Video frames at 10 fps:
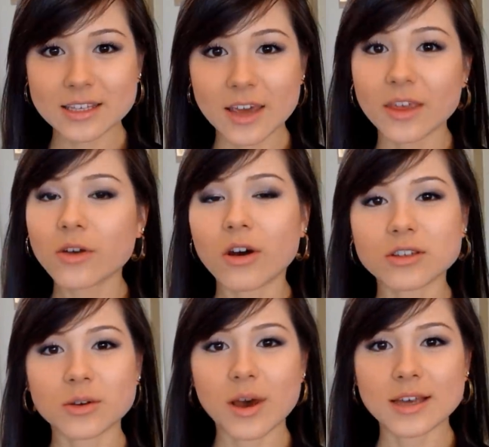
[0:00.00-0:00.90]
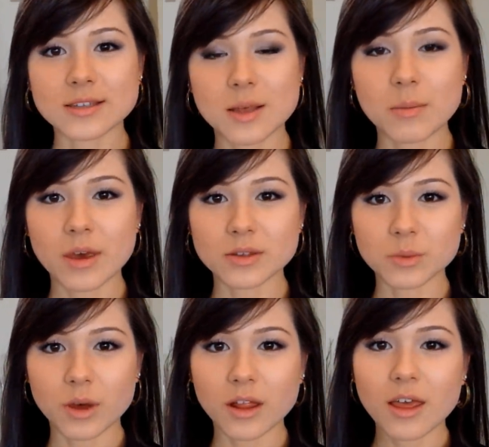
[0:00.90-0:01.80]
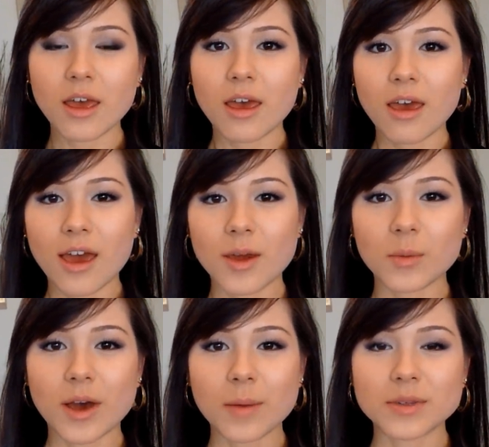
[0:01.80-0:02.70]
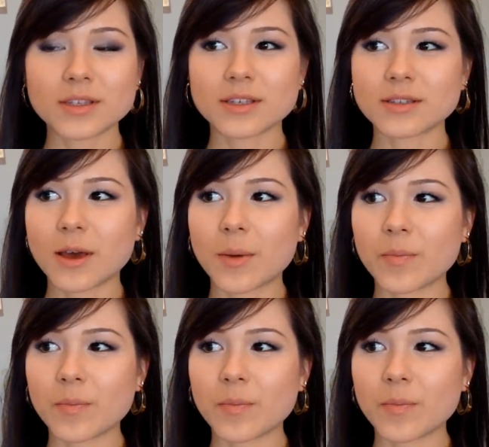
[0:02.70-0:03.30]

I think Costco has them as well, and what happens is